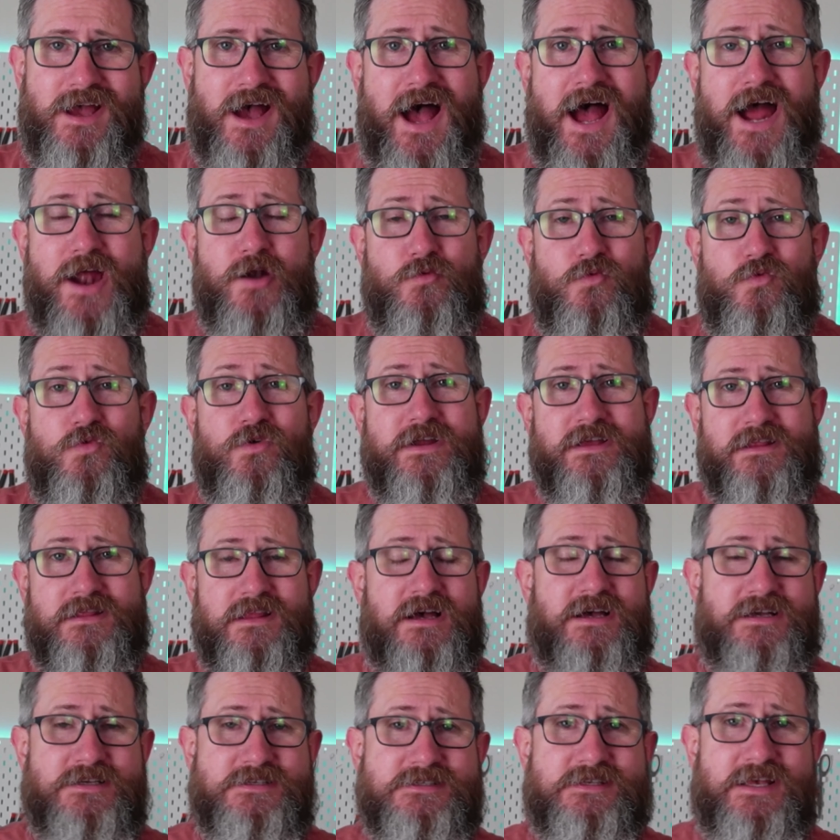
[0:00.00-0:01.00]
I
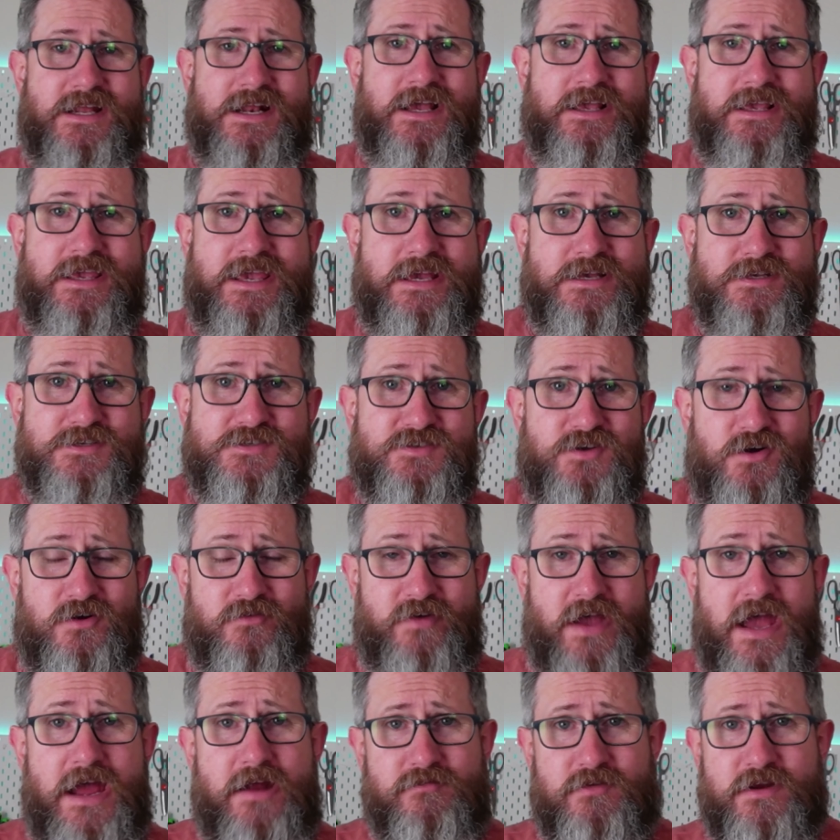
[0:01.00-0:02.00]
realize that I can't
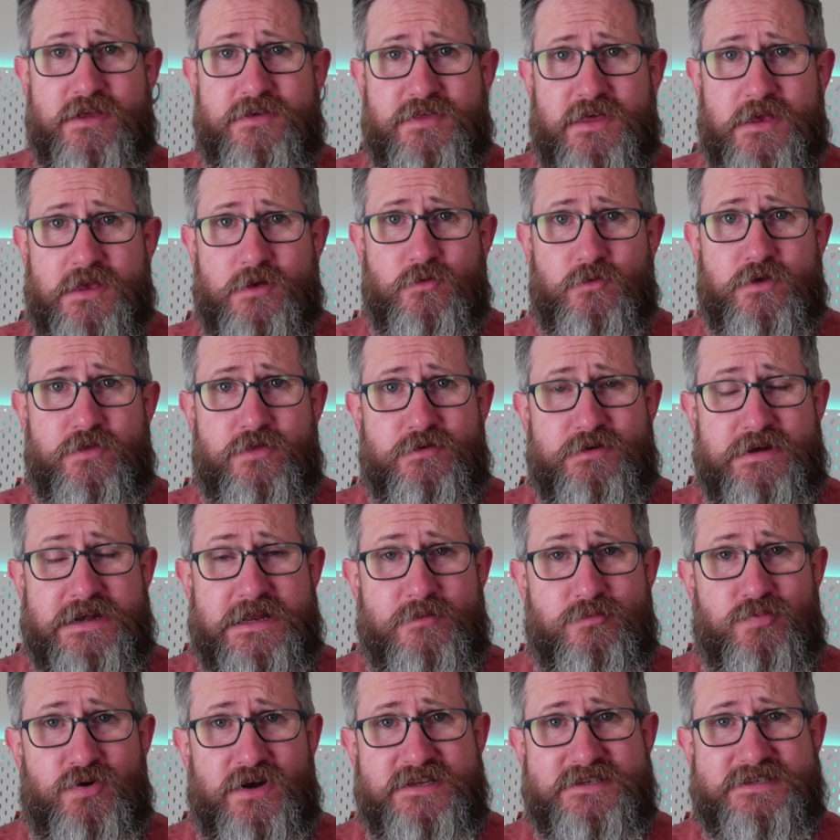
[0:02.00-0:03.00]
solve everything with
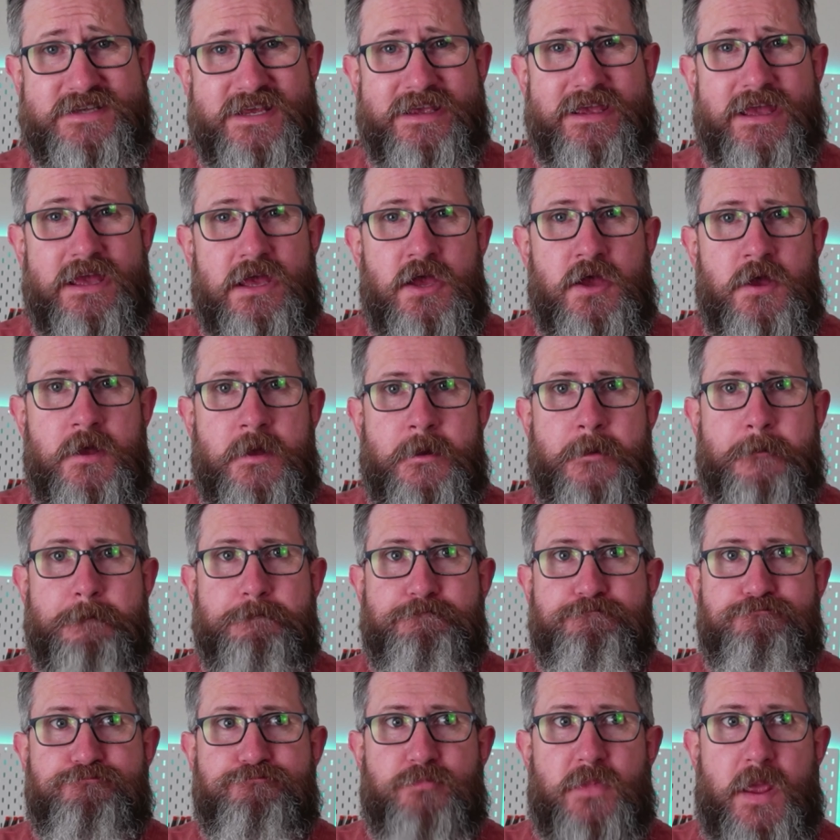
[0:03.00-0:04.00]
3D printing,
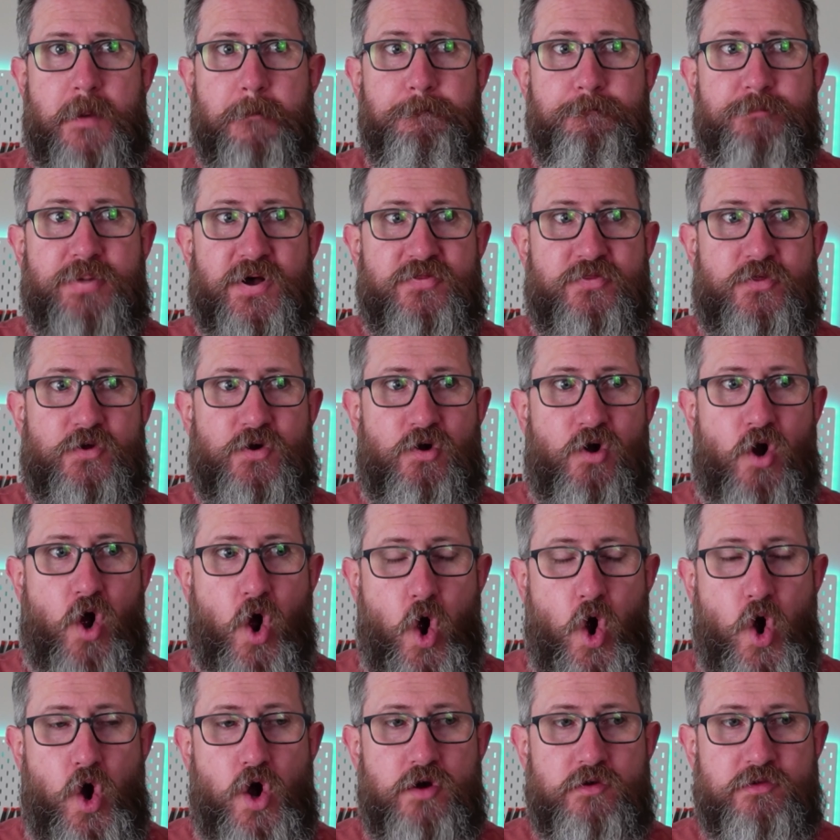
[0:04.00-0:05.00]
but there
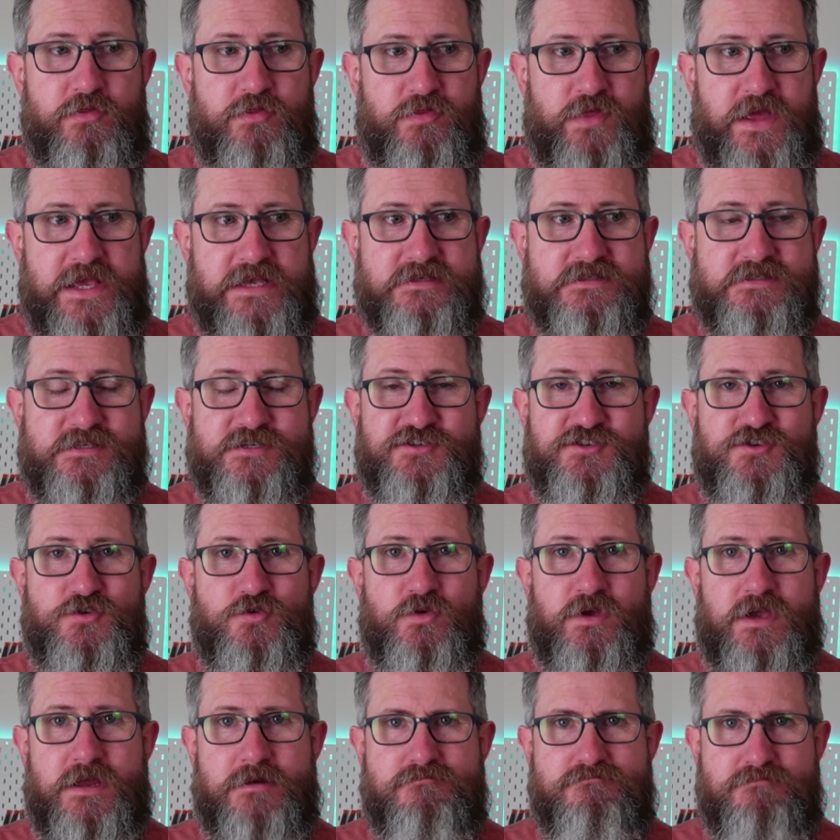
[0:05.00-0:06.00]
are things that
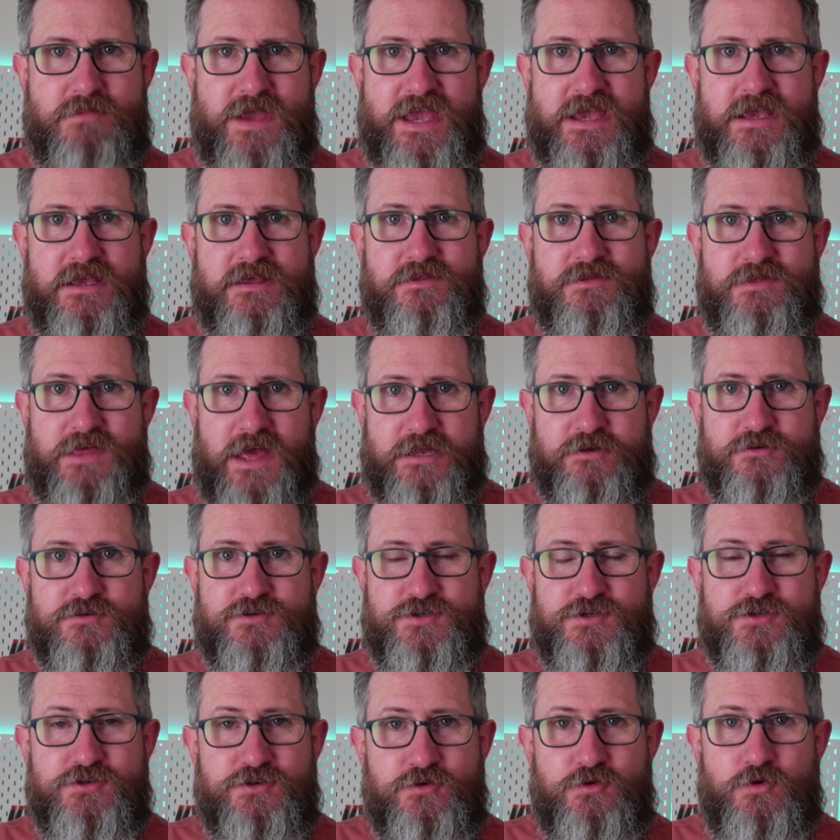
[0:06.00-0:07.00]
you can make
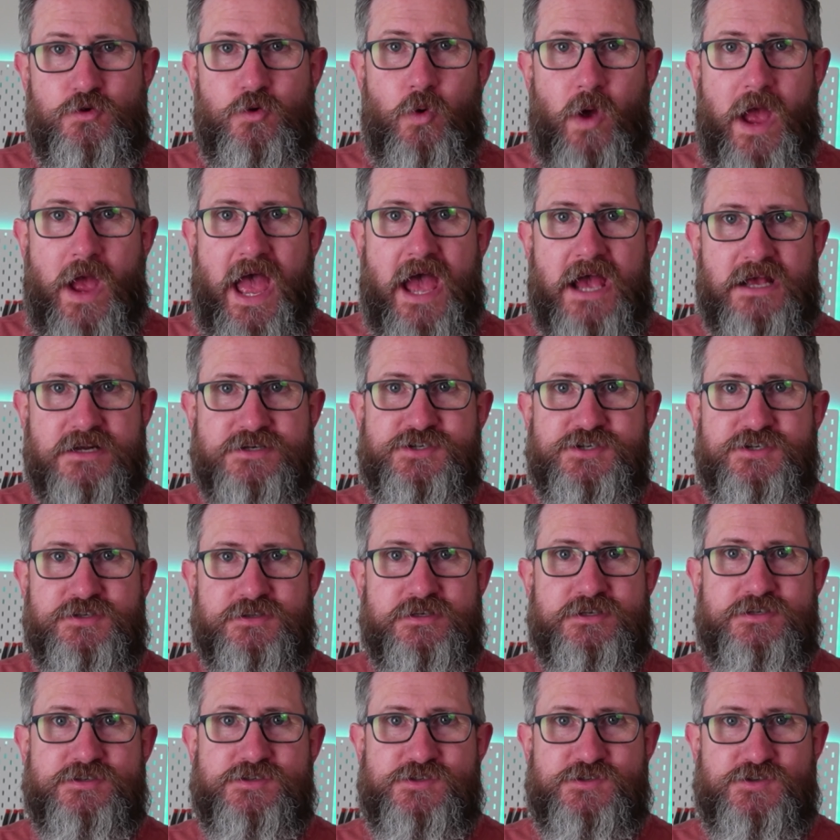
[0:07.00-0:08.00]
that do
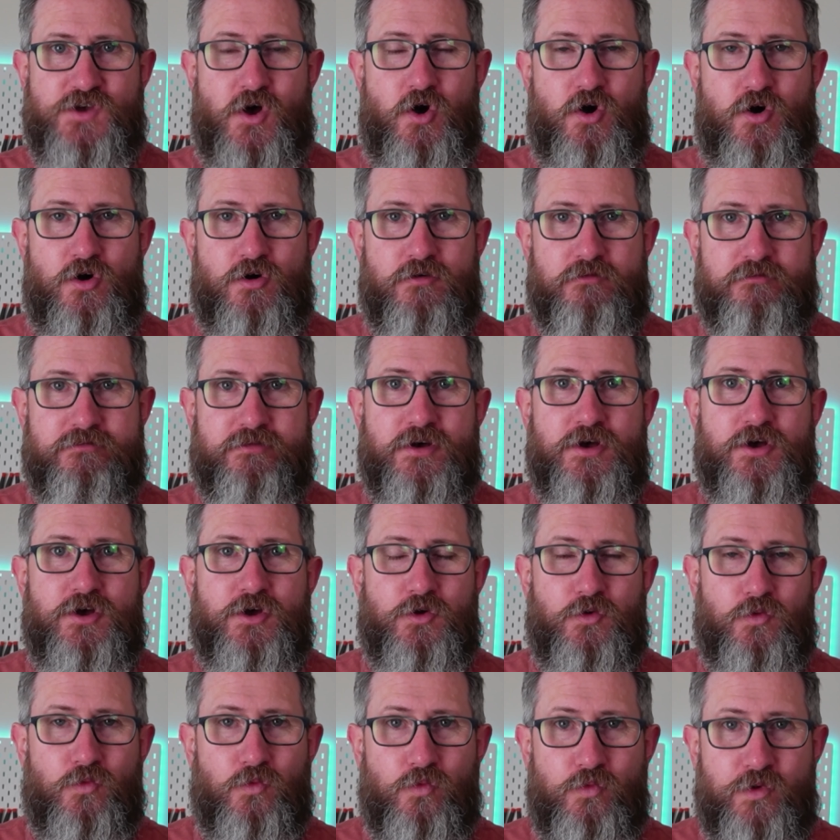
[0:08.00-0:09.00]
actually solve
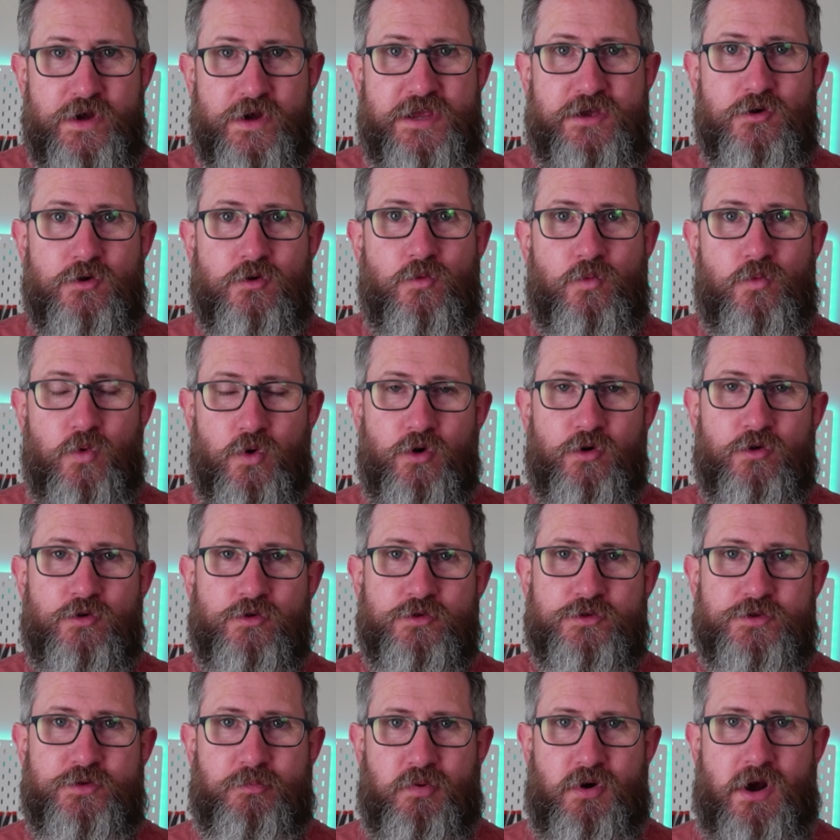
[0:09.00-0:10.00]
real
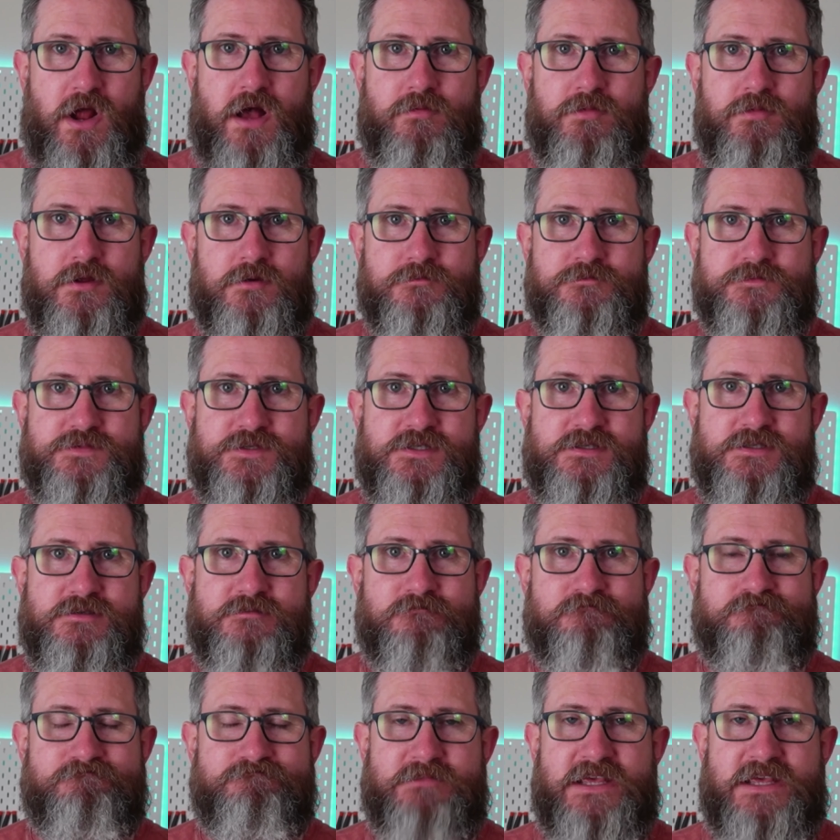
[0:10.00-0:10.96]
world problems.